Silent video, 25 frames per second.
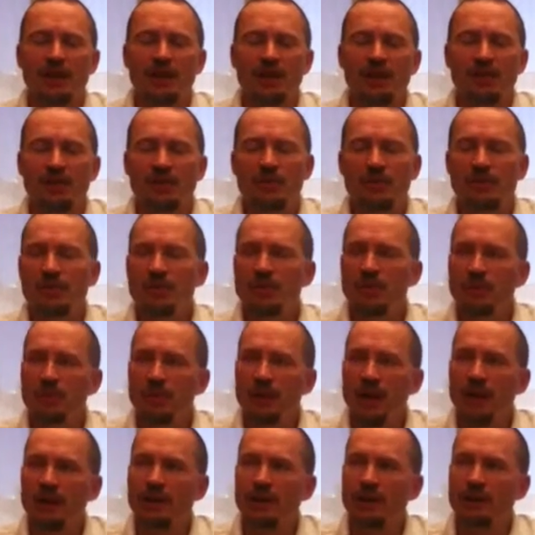You almost want to
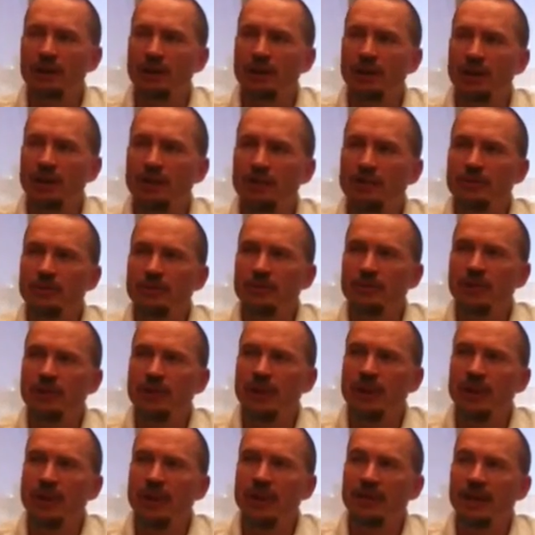write the proposal
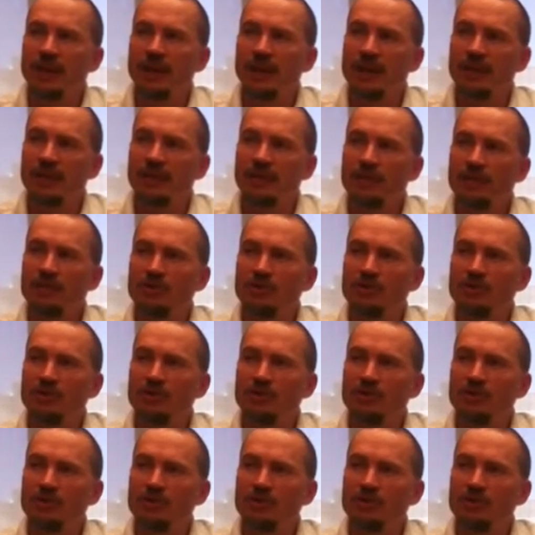and